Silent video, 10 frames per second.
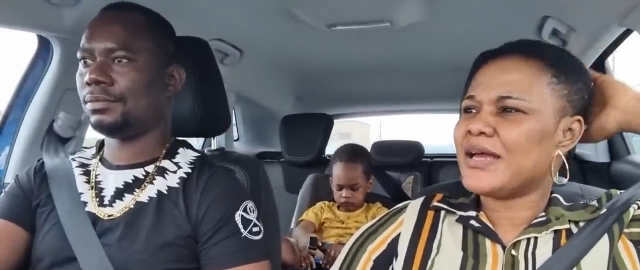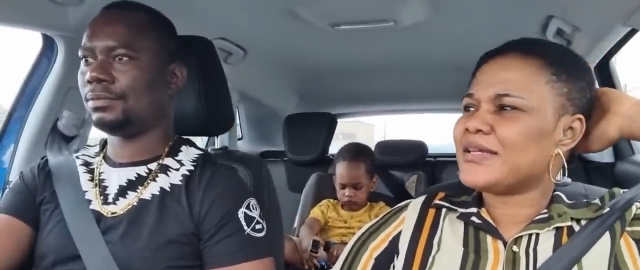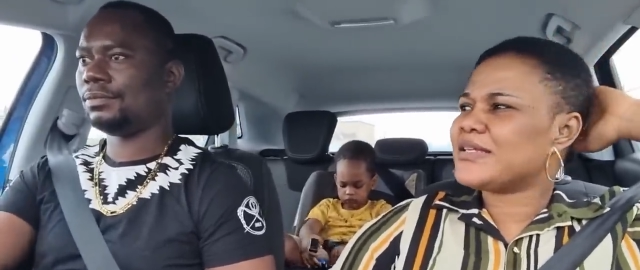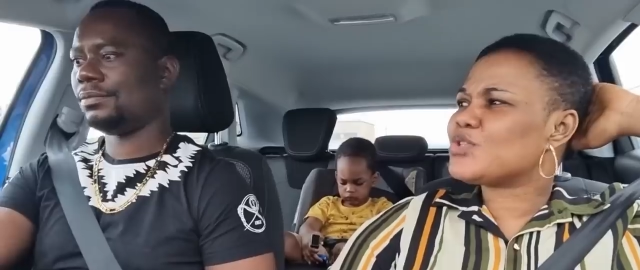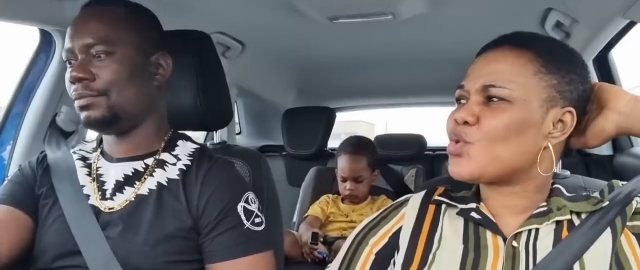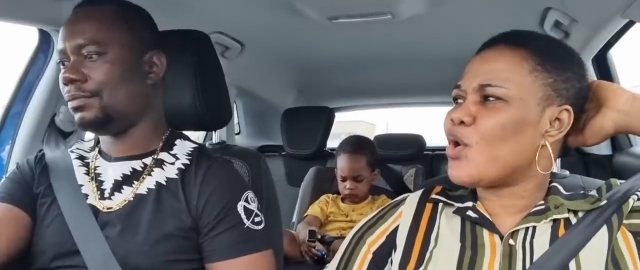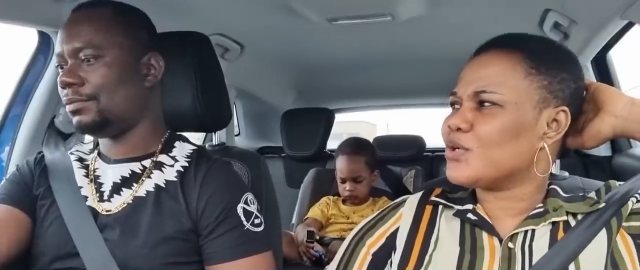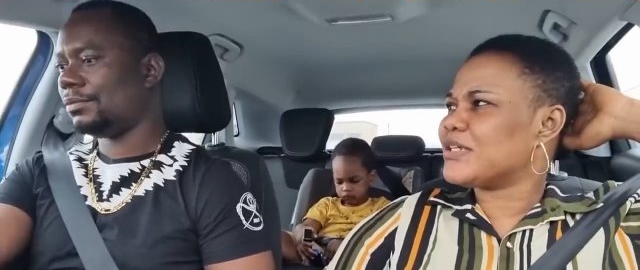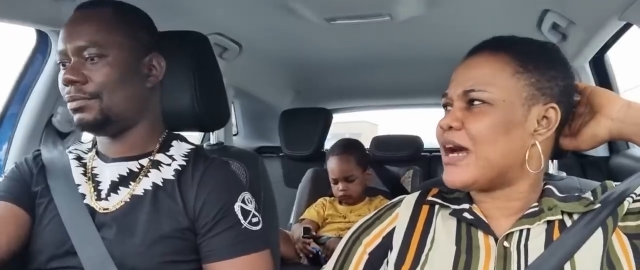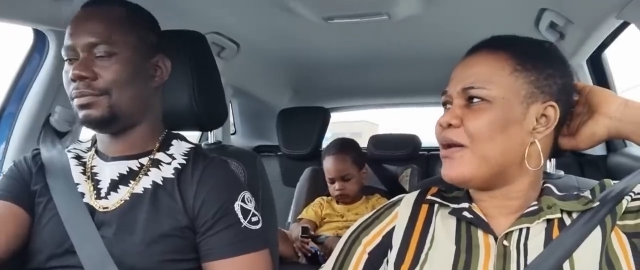Speaker 1: It's
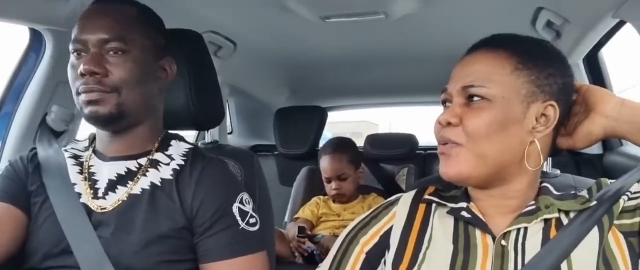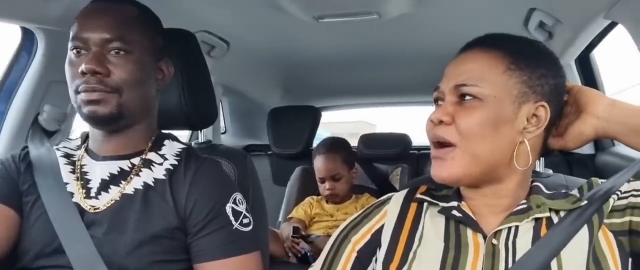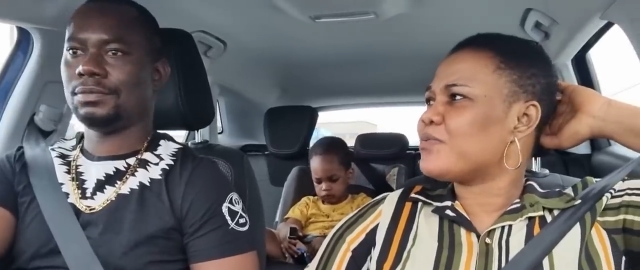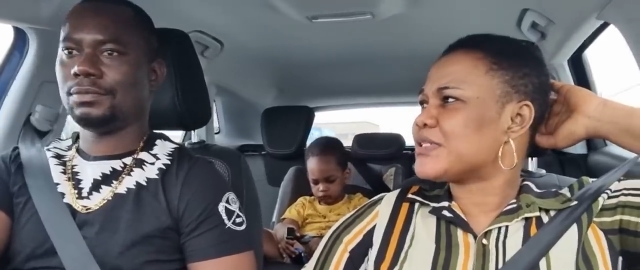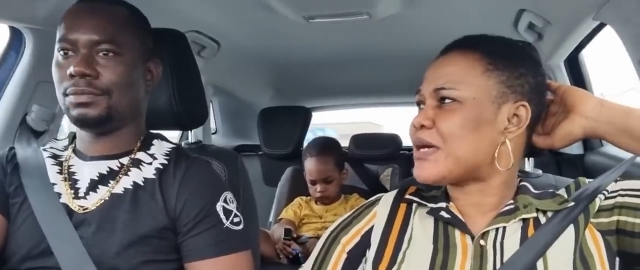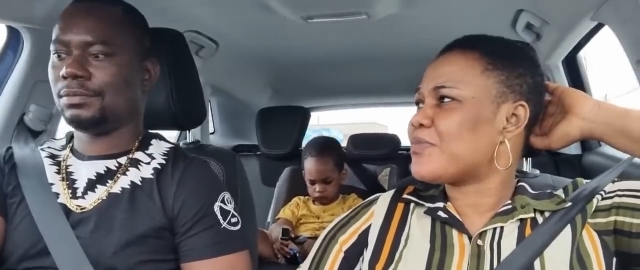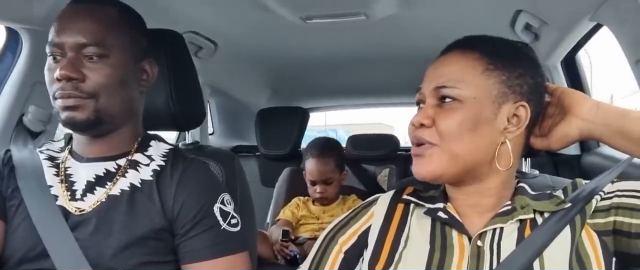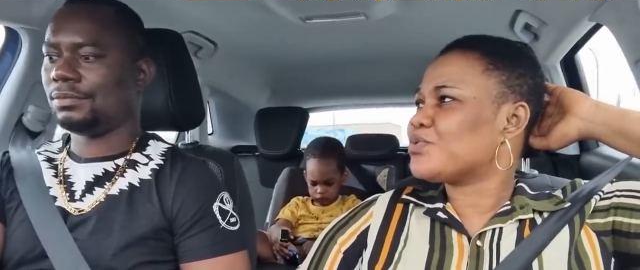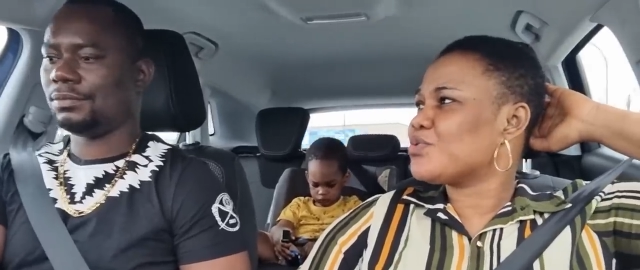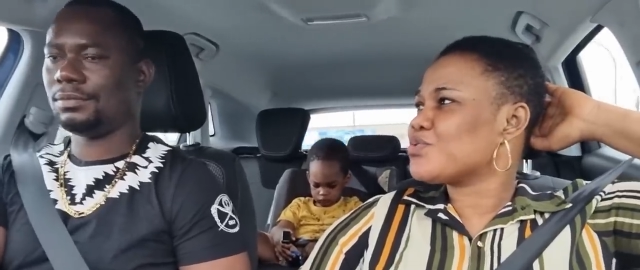cold now. Why would
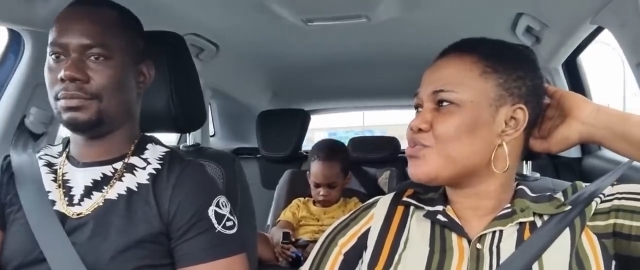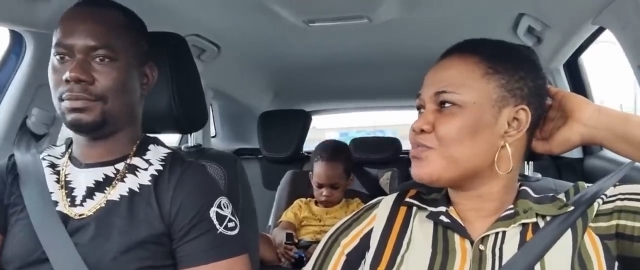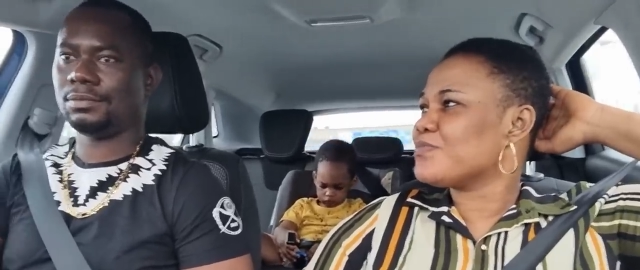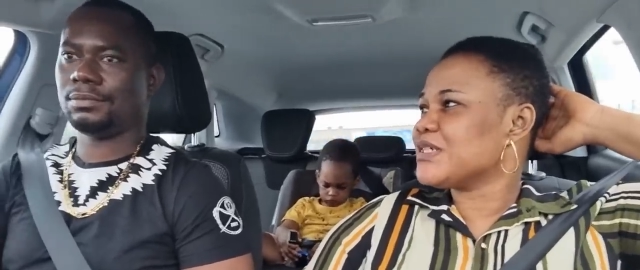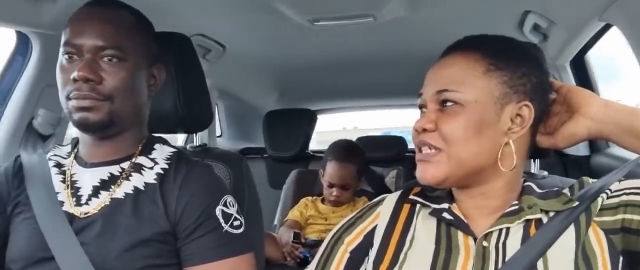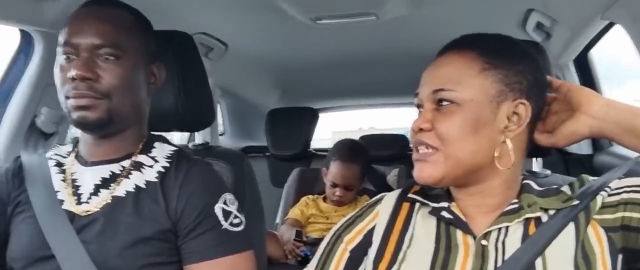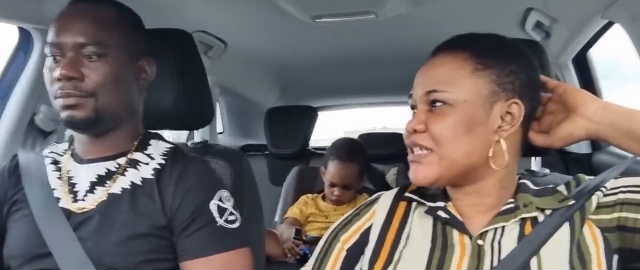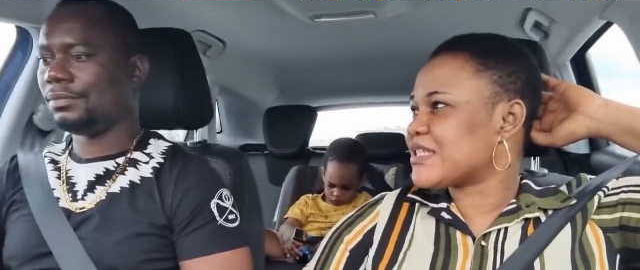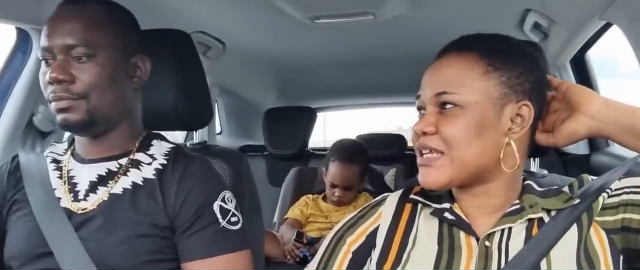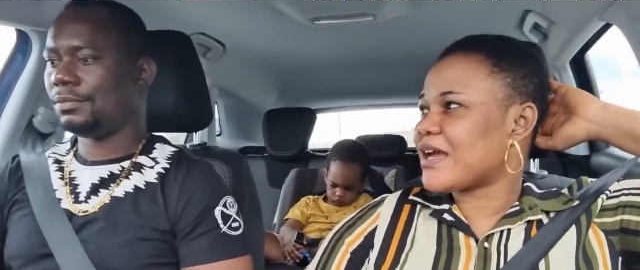someone go to beach
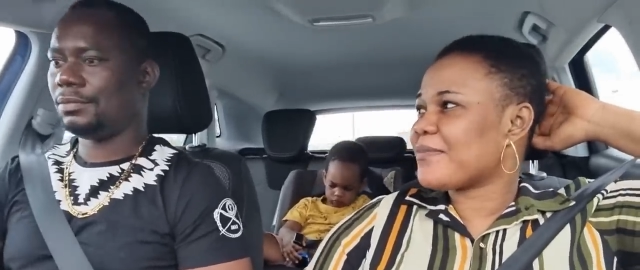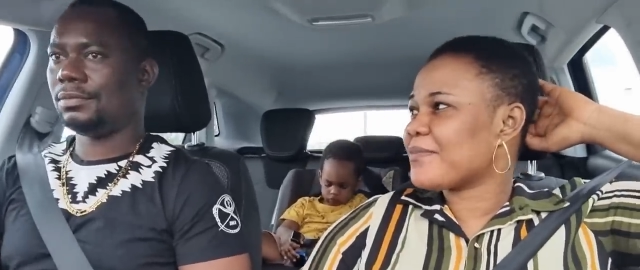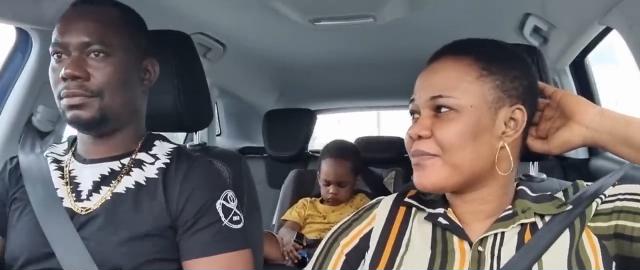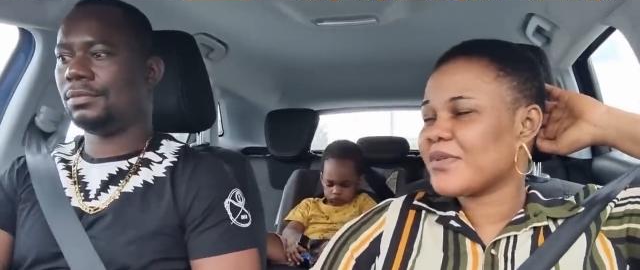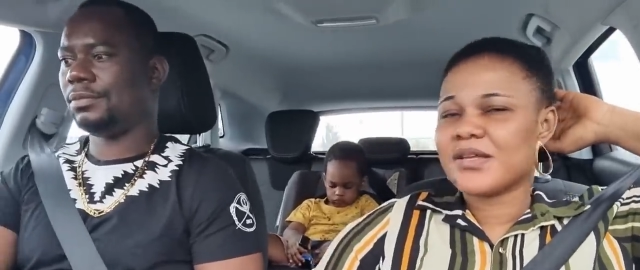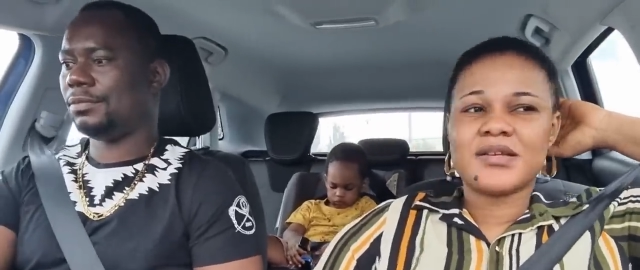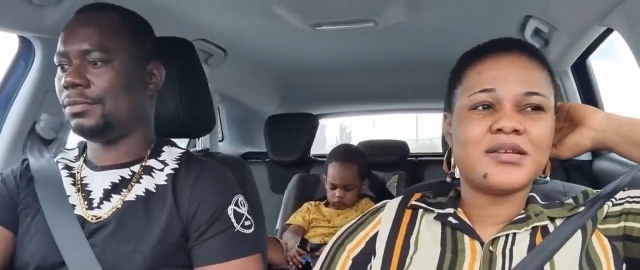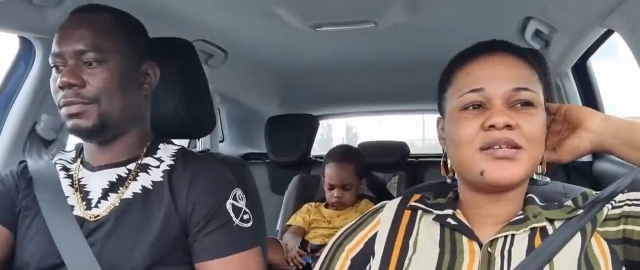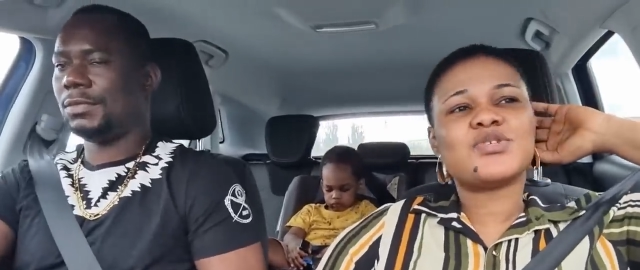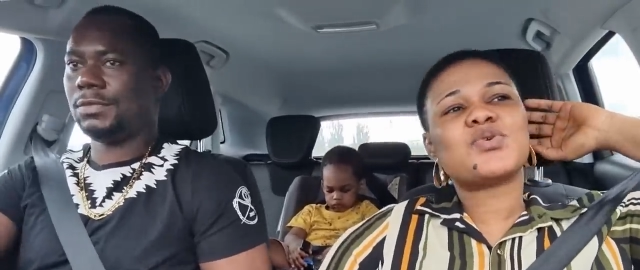this time?
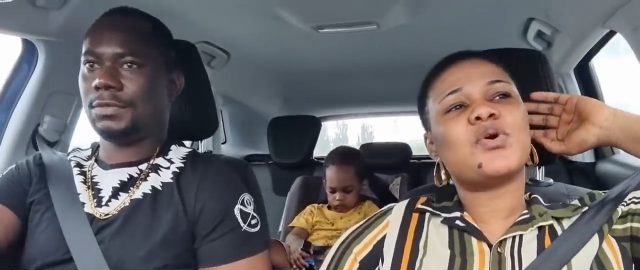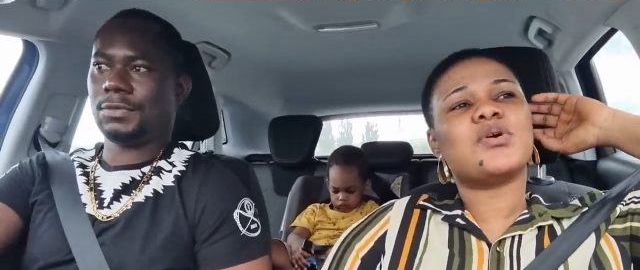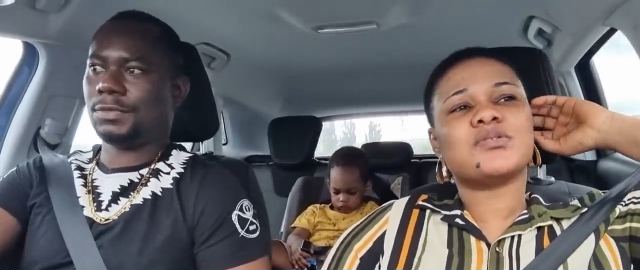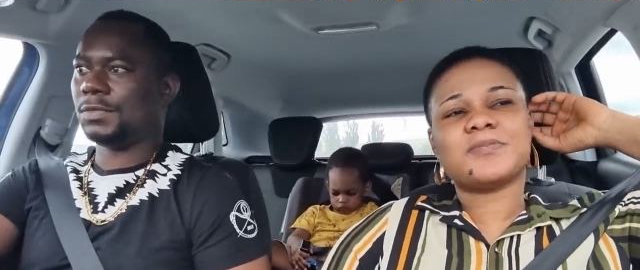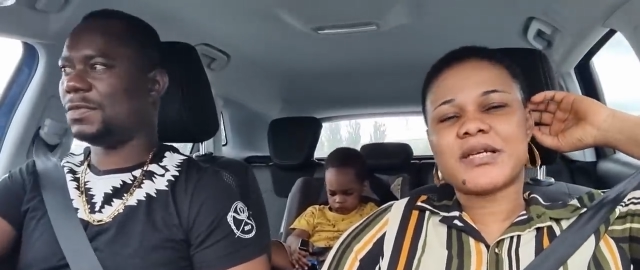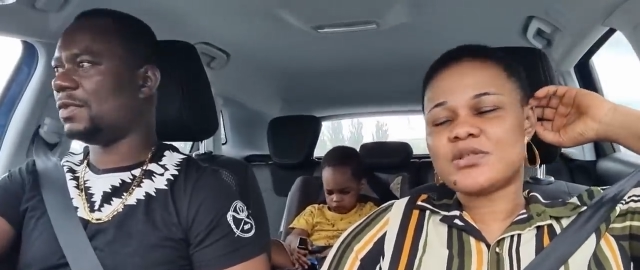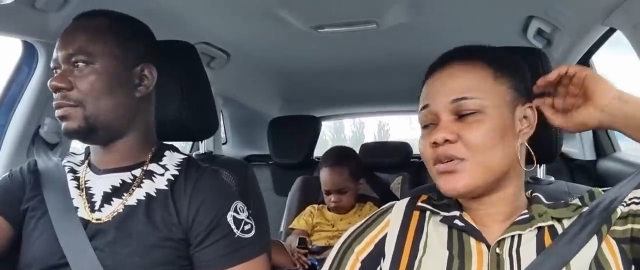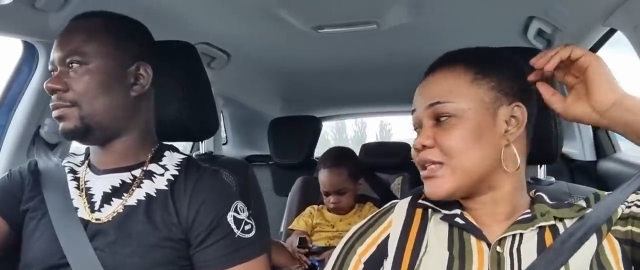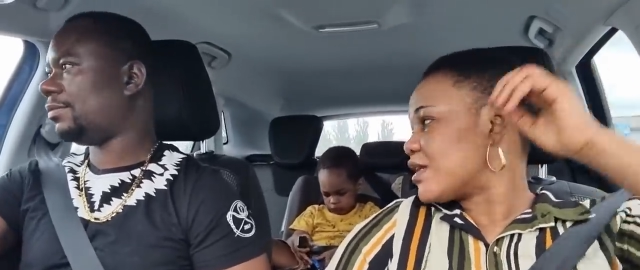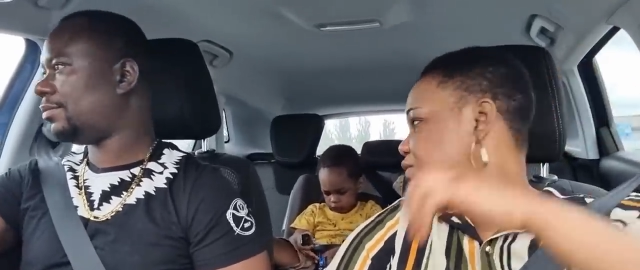It's cold, but
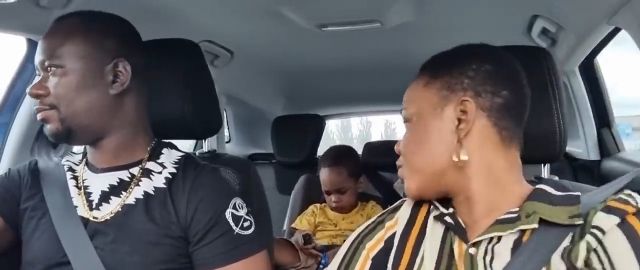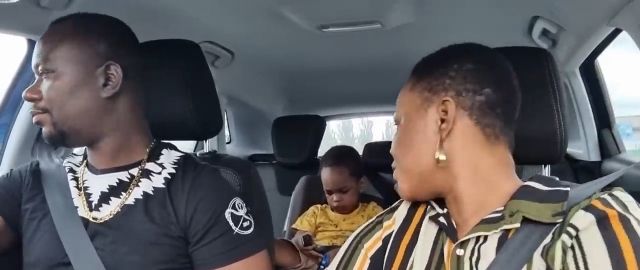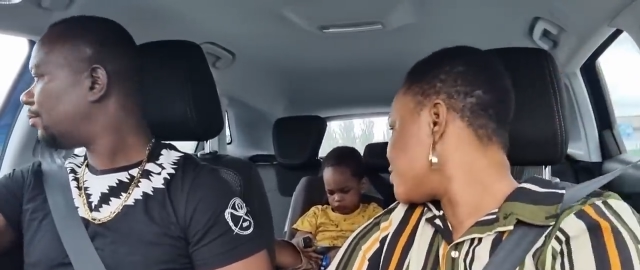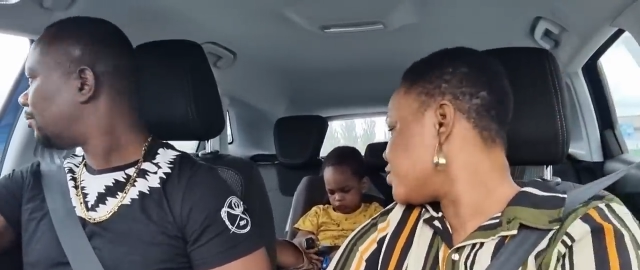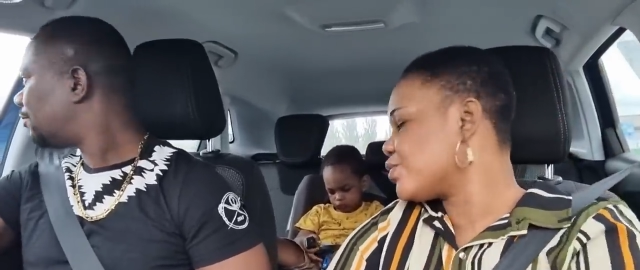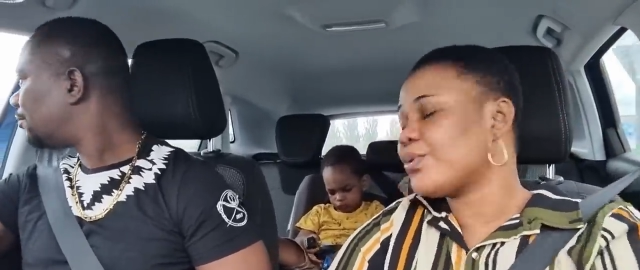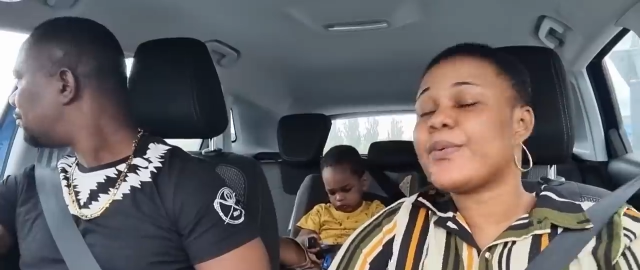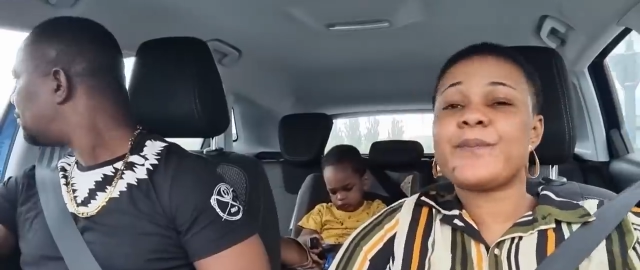not that cold though.